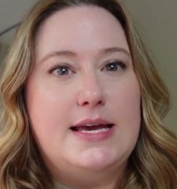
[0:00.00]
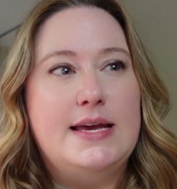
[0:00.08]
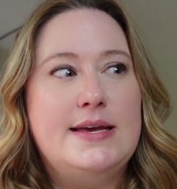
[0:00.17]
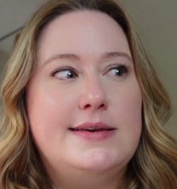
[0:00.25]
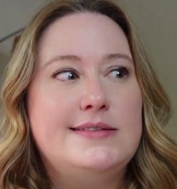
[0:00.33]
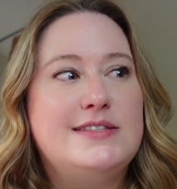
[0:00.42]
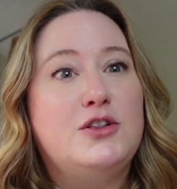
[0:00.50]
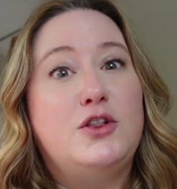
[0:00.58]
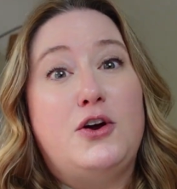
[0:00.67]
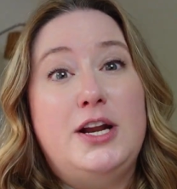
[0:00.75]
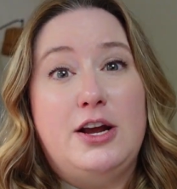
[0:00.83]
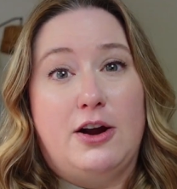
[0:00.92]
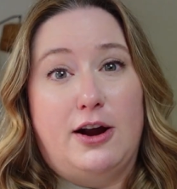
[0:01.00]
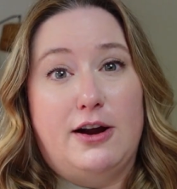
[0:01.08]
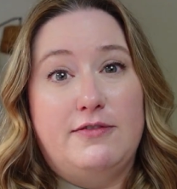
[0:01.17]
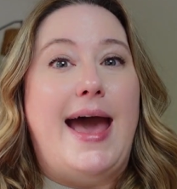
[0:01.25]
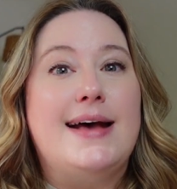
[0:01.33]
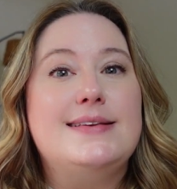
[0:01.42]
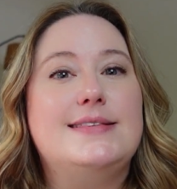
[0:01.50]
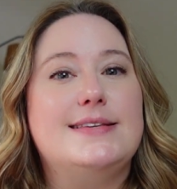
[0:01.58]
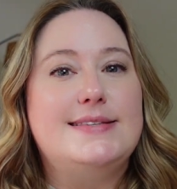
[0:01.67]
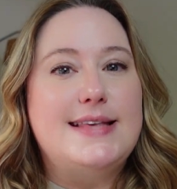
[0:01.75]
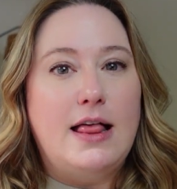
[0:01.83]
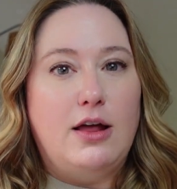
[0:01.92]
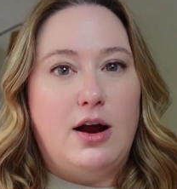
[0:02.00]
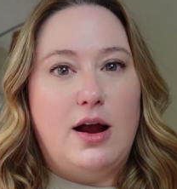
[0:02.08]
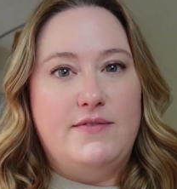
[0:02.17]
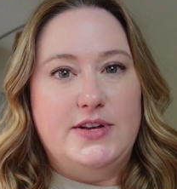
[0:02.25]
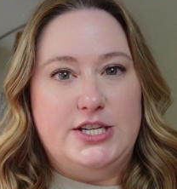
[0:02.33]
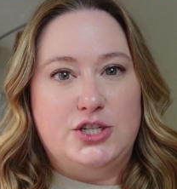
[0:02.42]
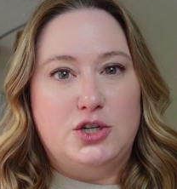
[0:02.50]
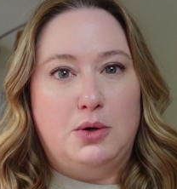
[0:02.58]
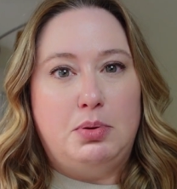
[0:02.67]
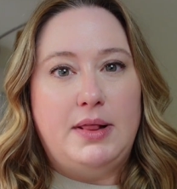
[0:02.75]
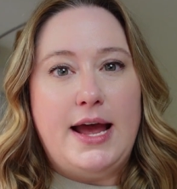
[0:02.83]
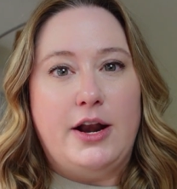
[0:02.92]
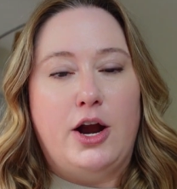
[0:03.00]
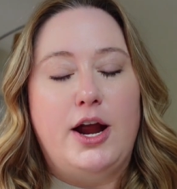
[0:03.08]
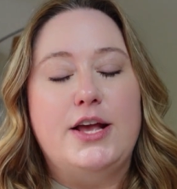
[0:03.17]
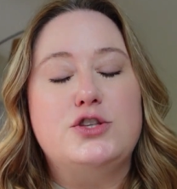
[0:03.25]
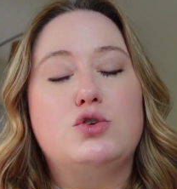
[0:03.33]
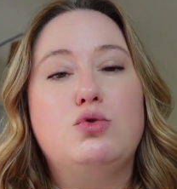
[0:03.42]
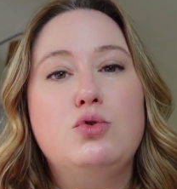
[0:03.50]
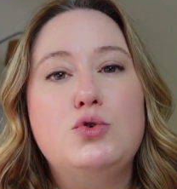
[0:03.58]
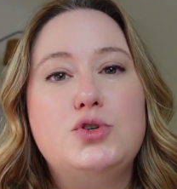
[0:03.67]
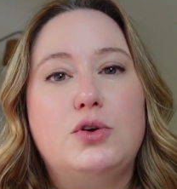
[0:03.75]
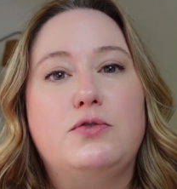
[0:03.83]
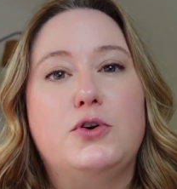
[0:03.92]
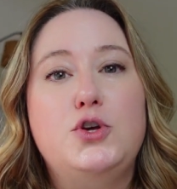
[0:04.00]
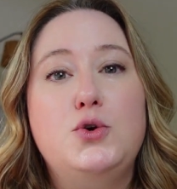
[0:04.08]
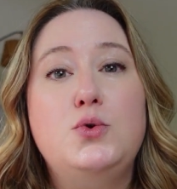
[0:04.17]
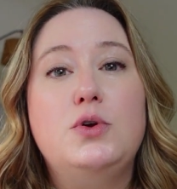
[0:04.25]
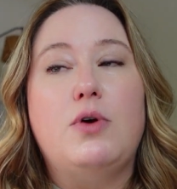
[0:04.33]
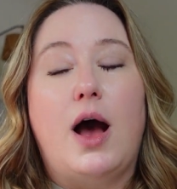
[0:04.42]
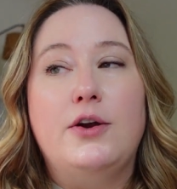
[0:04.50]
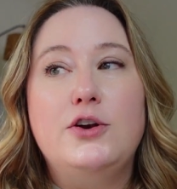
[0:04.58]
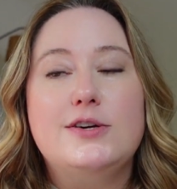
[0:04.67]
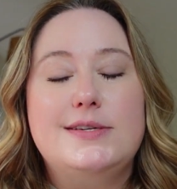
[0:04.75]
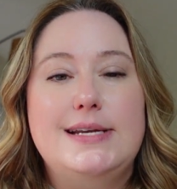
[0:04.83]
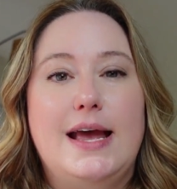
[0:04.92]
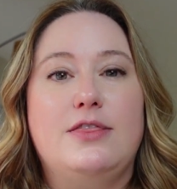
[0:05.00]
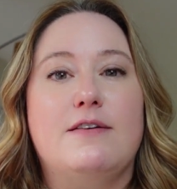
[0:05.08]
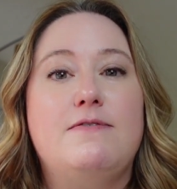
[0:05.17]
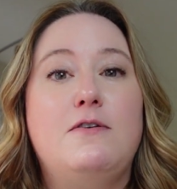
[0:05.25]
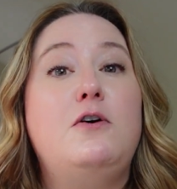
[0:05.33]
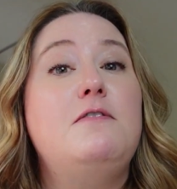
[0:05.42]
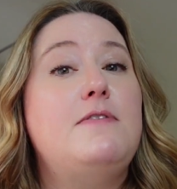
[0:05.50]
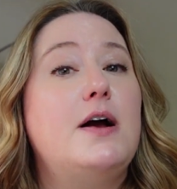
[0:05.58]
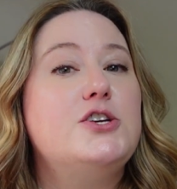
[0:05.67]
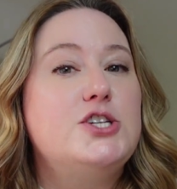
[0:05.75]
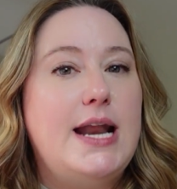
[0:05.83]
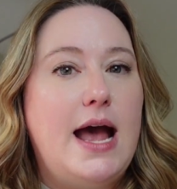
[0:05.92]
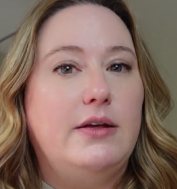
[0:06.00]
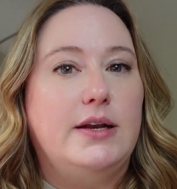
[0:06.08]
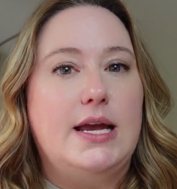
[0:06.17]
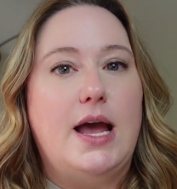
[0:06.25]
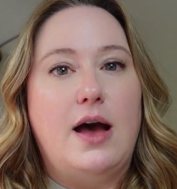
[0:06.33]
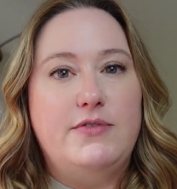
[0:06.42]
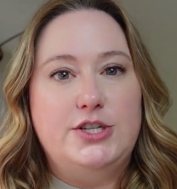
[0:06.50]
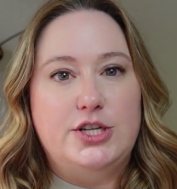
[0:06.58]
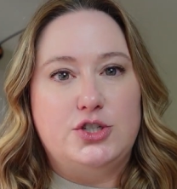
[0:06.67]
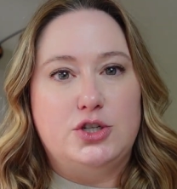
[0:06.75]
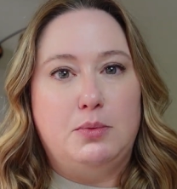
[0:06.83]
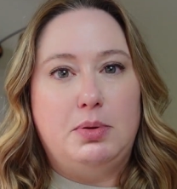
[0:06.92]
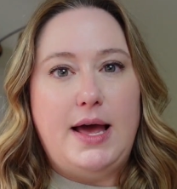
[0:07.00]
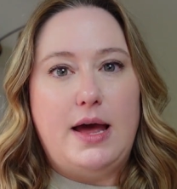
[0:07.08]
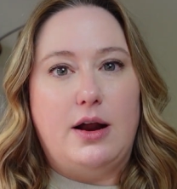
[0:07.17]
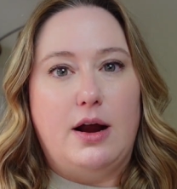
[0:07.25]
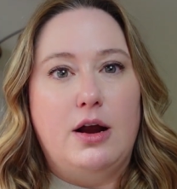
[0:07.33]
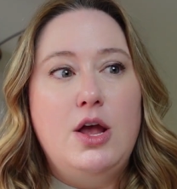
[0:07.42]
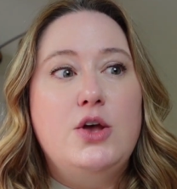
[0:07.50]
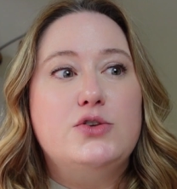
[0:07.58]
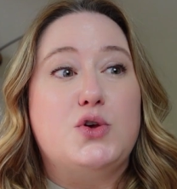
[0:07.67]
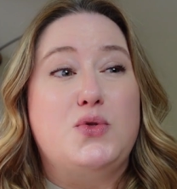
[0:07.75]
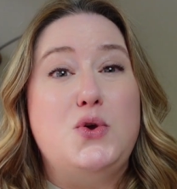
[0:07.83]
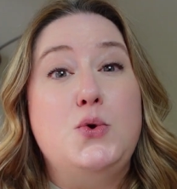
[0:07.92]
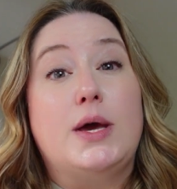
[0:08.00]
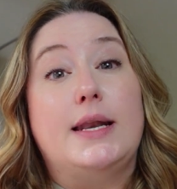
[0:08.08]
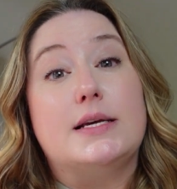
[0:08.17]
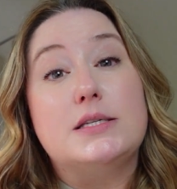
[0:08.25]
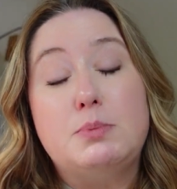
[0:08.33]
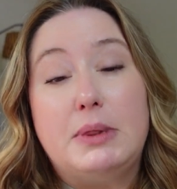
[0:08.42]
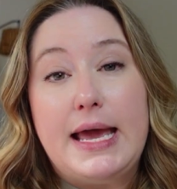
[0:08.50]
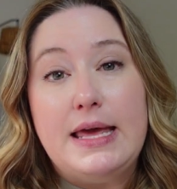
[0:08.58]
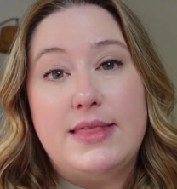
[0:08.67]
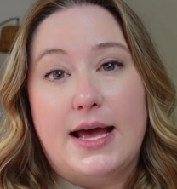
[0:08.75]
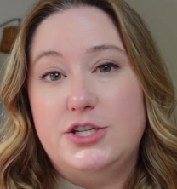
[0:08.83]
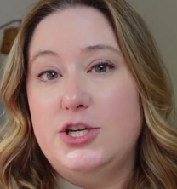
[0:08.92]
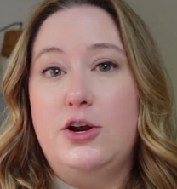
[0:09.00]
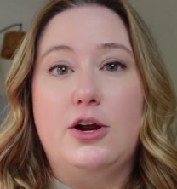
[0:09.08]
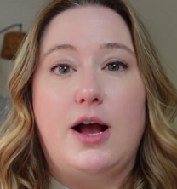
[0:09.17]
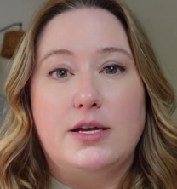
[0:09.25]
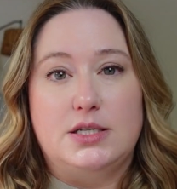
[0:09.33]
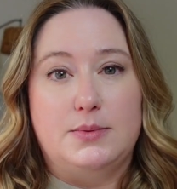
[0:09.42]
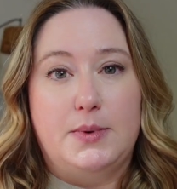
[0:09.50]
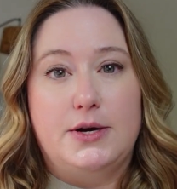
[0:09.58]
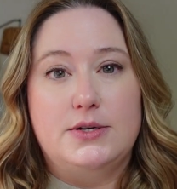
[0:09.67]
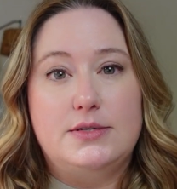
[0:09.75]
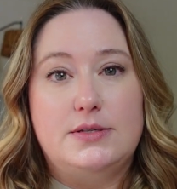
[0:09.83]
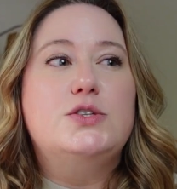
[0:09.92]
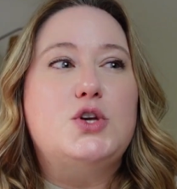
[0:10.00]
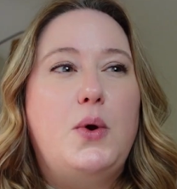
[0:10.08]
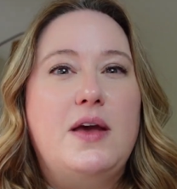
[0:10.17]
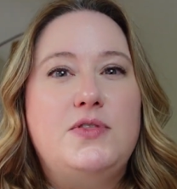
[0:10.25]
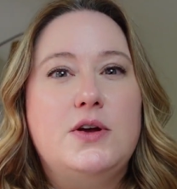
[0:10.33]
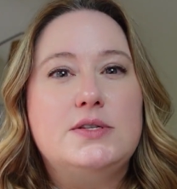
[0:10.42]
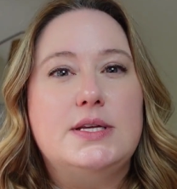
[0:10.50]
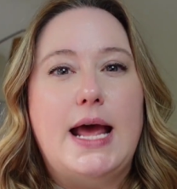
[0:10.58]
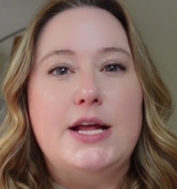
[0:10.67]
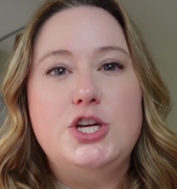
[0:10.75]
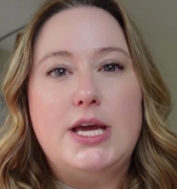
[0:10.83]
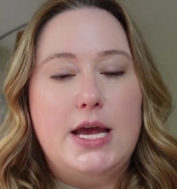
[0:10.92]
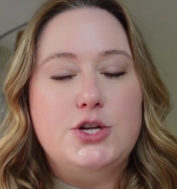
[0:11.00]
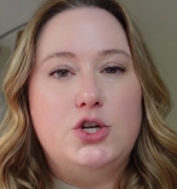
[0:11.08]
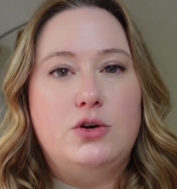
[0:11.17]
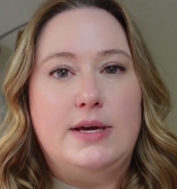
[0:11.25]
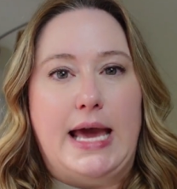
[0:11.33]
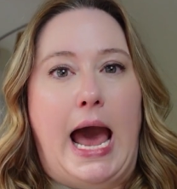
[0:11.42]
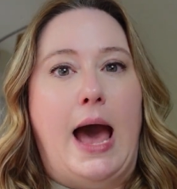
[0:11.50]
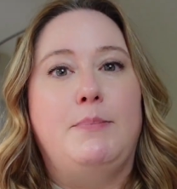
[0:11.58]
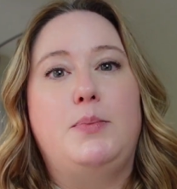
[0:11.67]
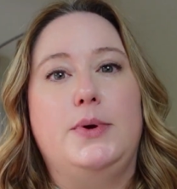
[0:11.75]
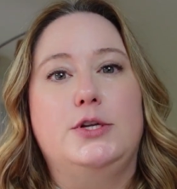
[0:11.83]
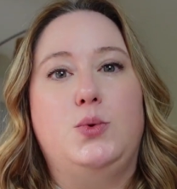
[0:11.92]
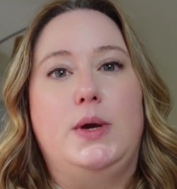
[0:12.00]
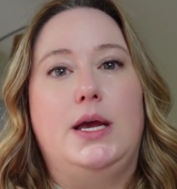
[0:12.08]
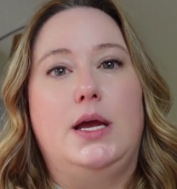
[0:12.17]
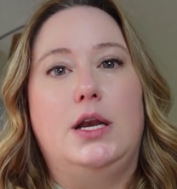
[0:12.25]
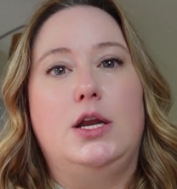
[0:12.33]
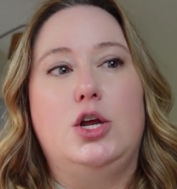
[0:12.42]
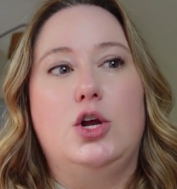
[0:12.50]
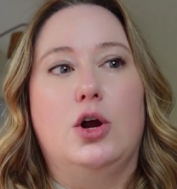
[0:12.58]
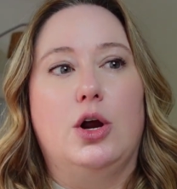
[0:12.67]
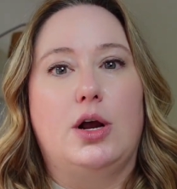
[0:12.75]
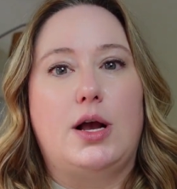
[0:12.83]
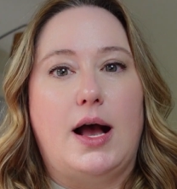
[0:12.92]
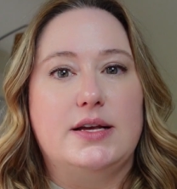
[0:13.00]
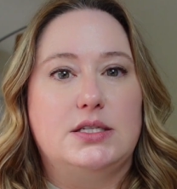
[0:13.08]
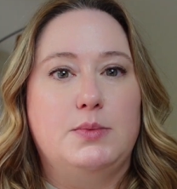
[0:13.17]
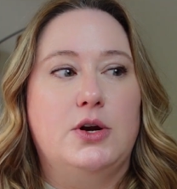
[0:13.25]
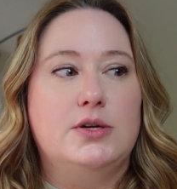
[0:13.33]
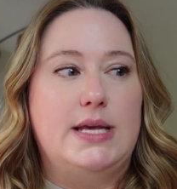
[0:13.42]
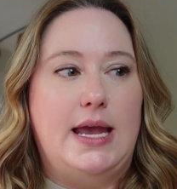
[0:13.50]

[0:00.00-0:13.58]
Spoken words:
is the learning curve. As the seller of a digital planner, it's crucial for you to understand the full functionality of a digital planner so that you can explain that to your customers. So if there's an educational gap between your customers